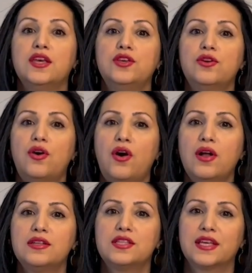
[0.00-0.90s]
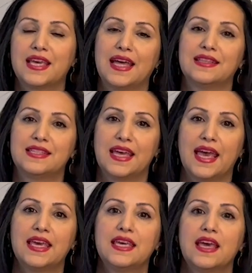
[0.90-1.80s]
you also can
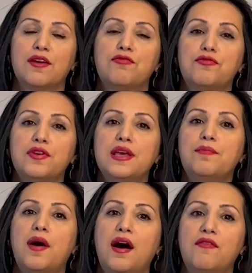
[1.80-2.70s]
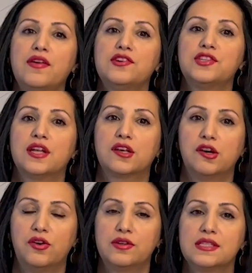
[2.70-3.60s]
take a free PowerShell
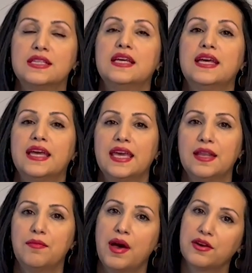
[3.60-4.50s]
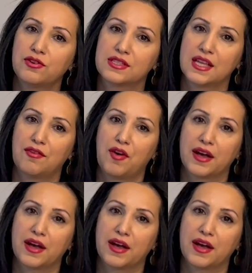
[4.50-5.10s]
course in Microsoft